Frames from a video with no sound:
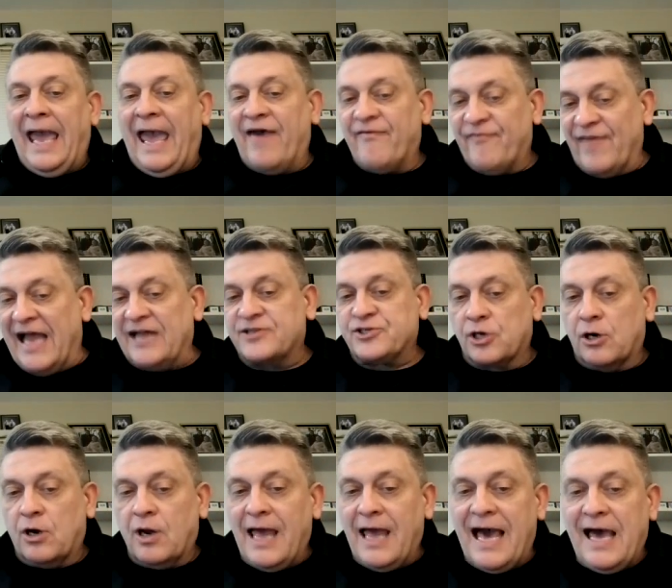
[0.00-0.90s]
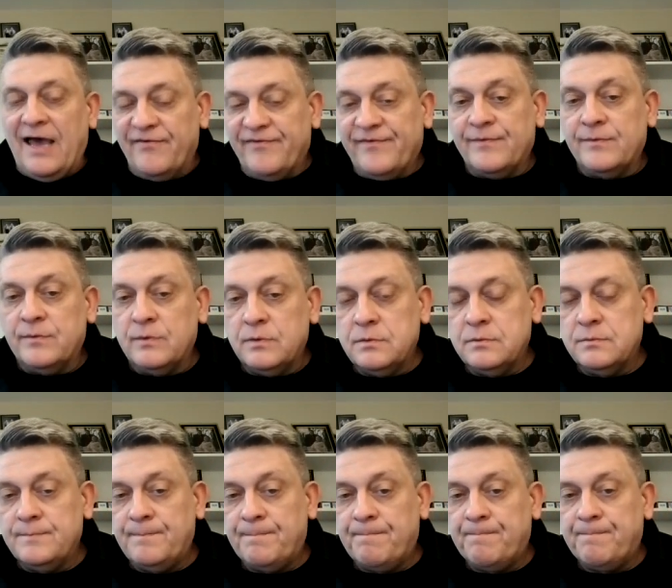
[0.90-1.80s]
And that's our life.
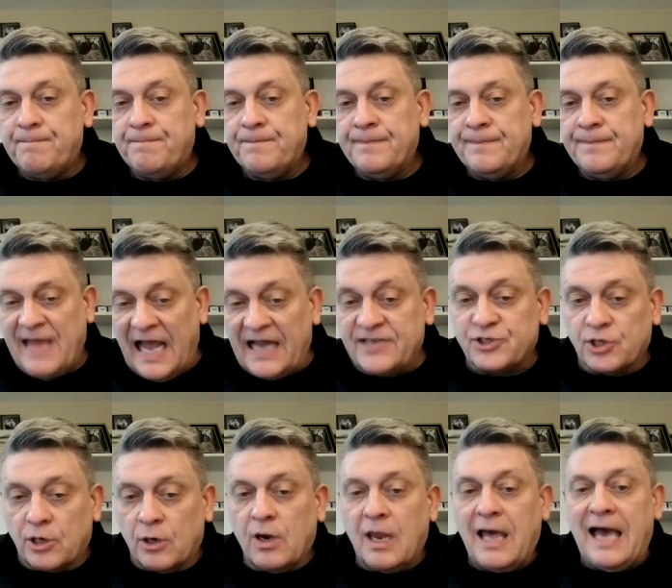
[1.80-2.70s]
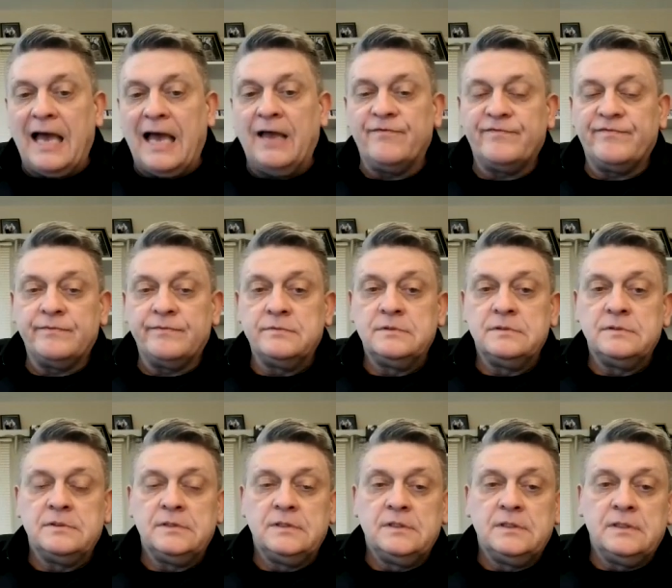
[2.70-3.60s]
That's our life.
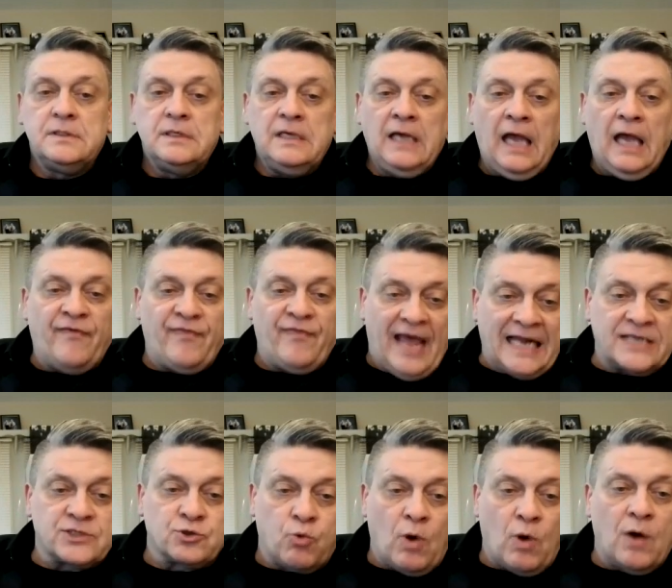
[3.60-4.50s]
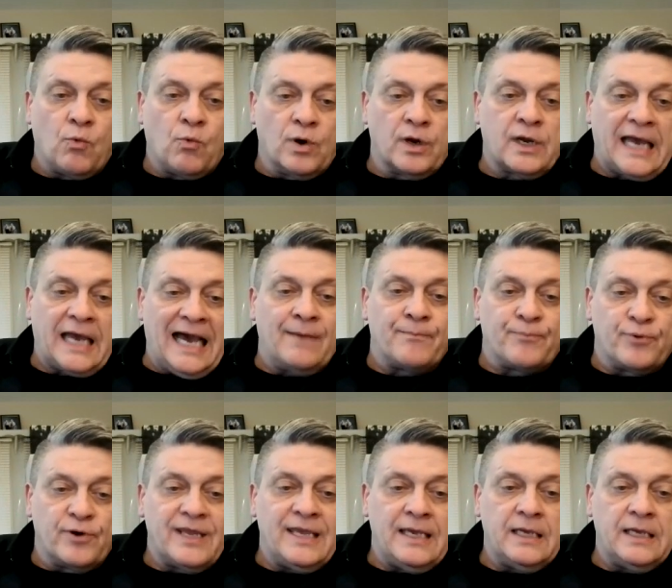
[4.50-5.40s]
And that's what we're
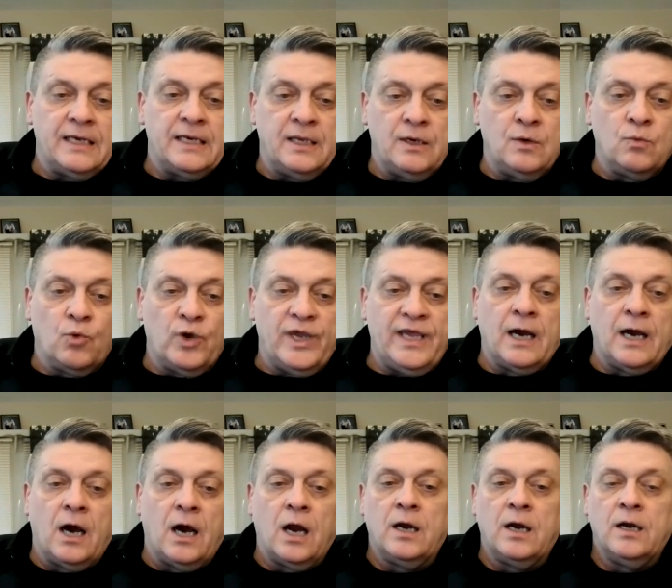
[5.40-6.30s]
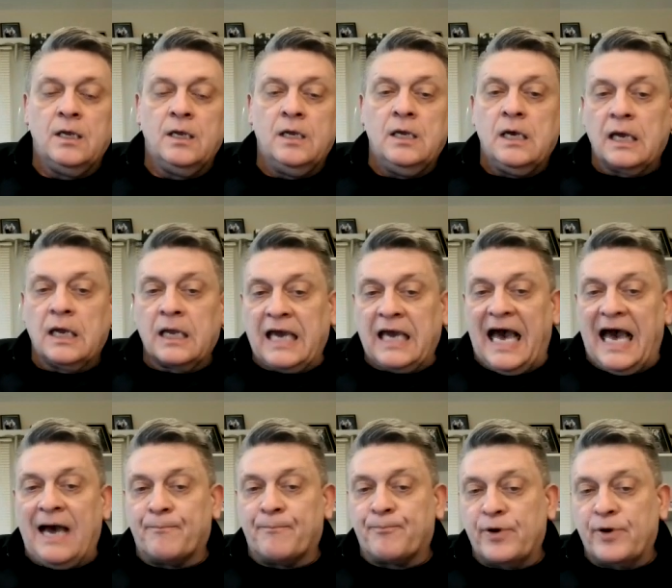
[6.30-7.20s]
comprehending. We are
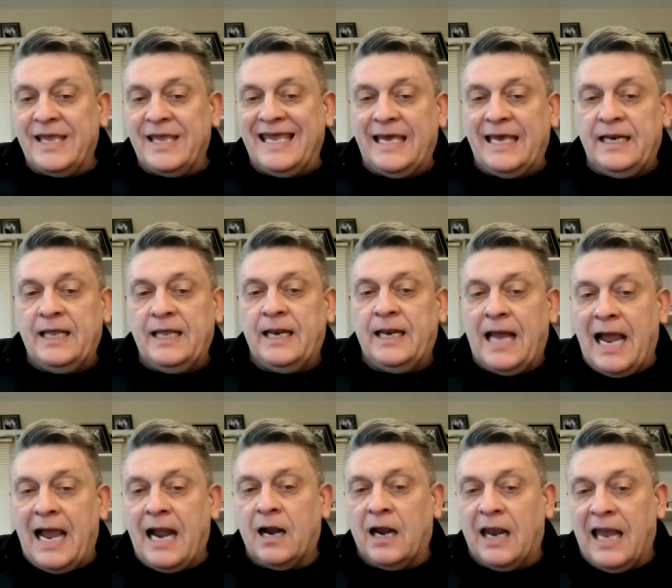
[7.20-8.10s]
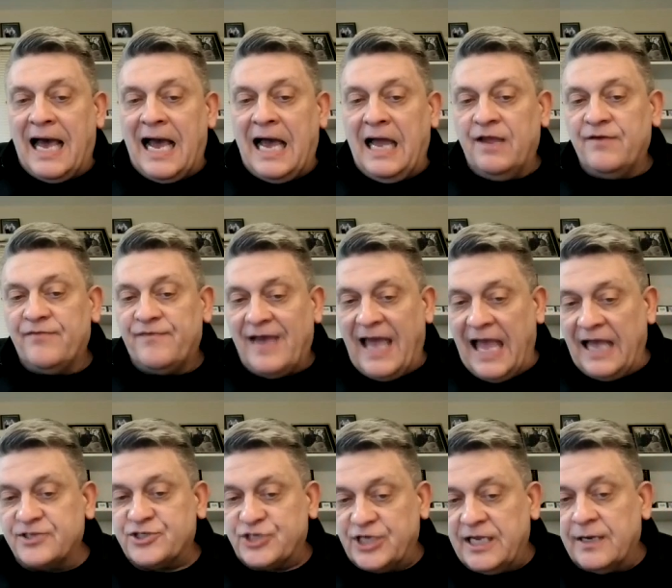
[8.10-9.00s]
comprehending our life
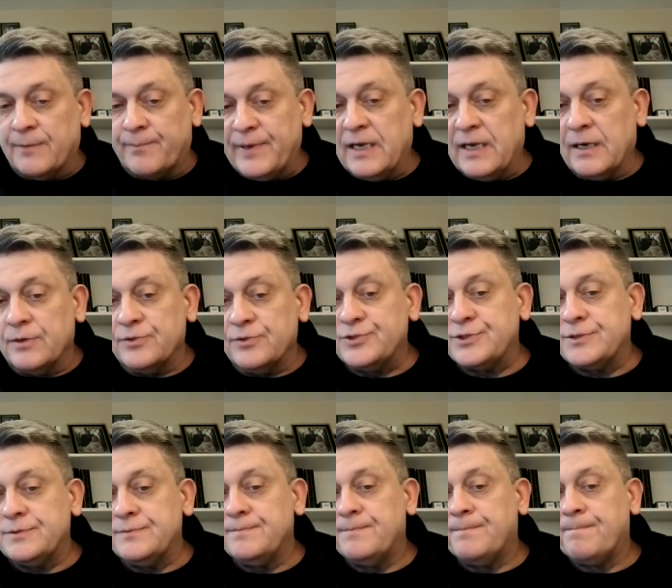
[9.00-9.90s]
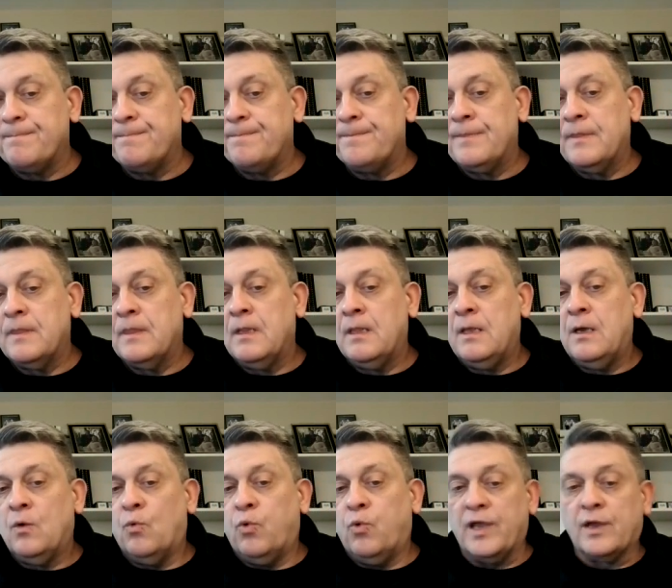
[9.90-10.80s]
as he appears.
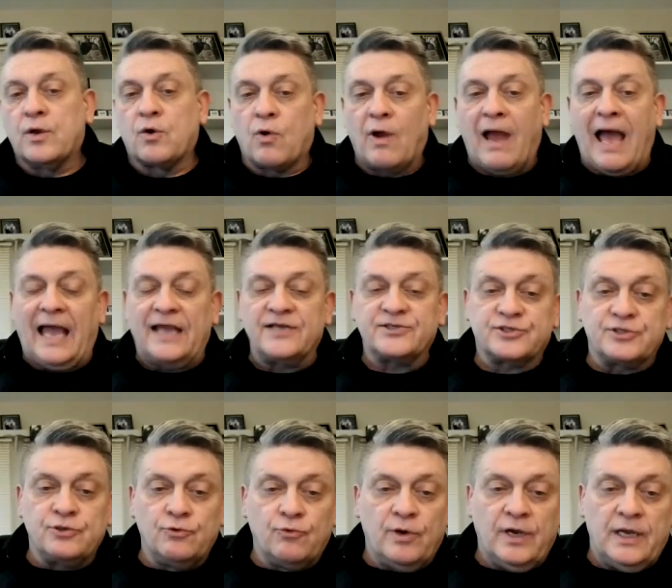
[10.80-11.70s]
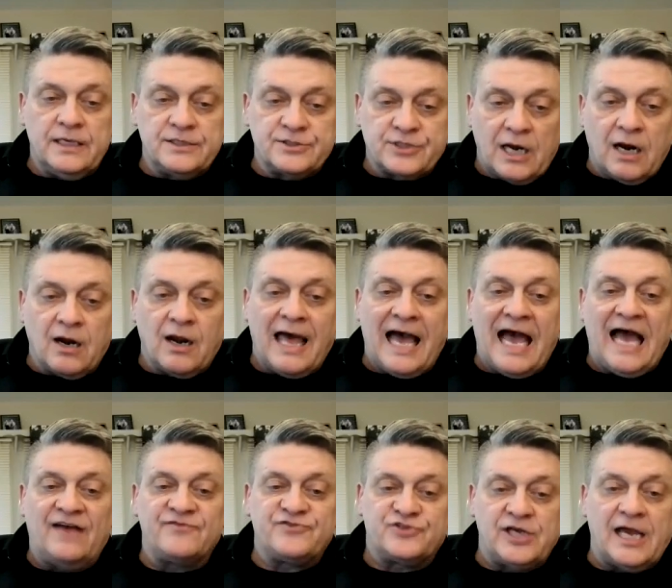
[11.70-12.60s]
When Christ, who is our
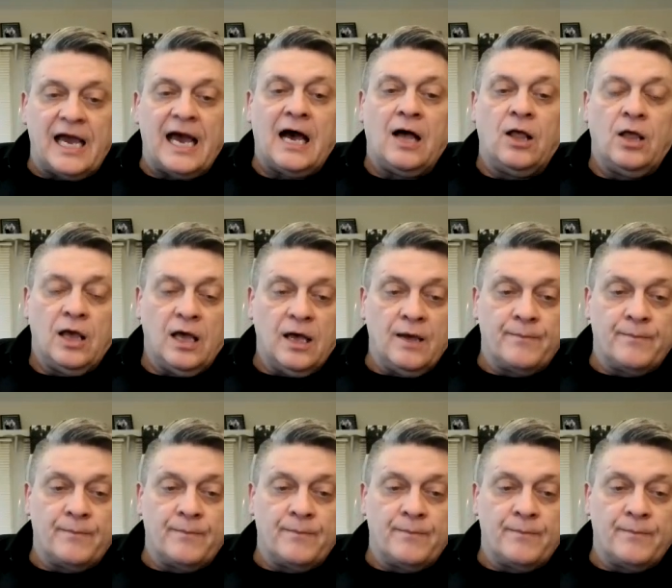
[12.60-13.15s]
life, shall